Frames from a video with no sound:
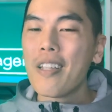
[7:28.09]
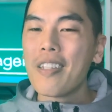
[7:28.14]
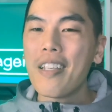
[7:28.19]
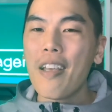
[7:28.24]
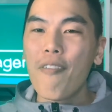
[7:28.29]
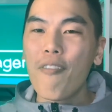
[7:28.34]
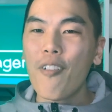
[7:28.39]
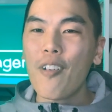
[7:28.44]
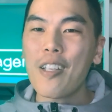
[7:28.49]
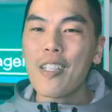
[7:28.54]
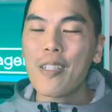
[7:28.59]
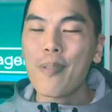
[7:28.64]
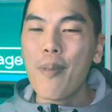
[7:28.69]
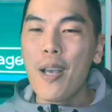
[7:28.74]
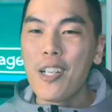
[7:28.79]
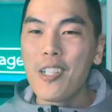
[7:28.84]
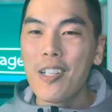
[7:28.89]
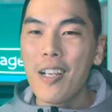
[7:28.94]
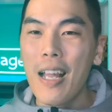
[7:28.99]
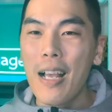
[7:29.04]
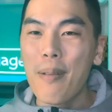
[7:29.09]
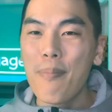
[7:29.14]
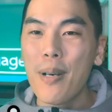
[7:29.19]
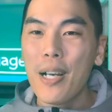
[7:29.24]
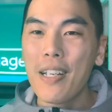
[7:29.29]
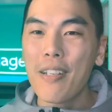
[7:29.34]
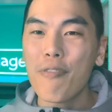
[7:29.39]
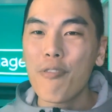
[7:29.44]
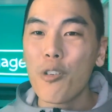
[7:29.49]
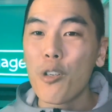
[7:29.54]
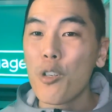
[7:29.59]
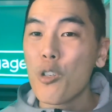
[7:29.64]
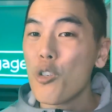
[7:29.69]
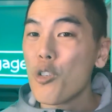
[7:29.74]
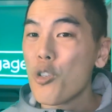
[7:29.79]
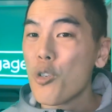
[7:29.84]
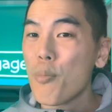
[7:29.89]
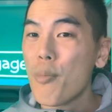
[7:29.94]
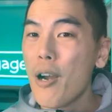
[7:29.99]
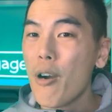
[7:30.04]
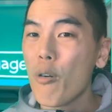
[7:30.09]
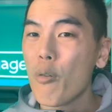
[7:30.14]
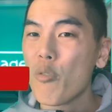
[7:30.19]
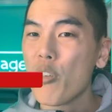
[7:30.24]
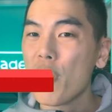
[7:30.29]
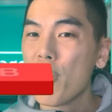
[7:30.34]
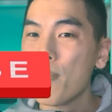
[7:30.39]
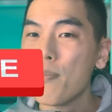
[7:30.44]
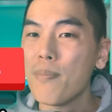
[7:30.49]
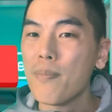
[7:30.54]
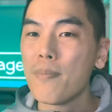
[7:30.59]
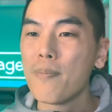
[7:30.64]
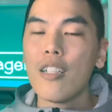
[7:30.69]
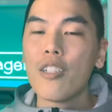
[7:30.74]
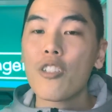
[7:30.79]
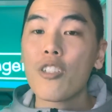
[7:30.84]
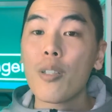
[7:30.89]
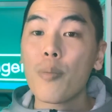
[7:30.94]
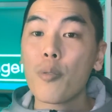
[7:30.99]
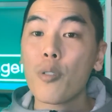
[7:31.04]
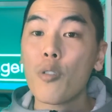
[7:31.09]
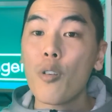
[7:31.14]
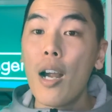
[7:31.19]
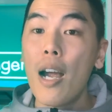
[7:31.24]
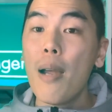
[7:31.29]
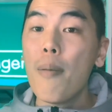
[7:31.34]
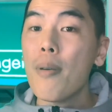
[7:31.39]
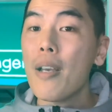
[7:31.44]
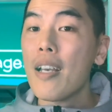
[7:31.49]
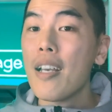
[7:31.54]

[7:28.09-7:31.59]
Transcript: definitely smash the like button for the YouTube algorithm and subscribe,